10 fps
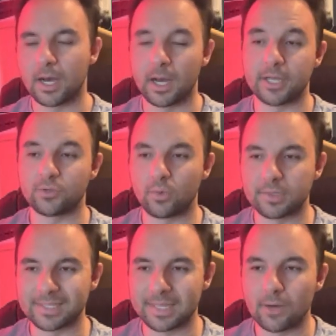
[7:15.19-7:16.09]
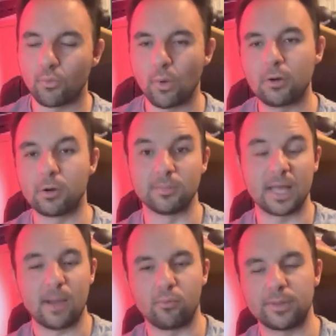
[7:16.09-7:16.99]
As well as Welcome
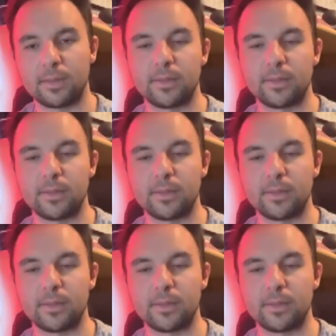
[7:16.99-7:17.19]
Labyrinth,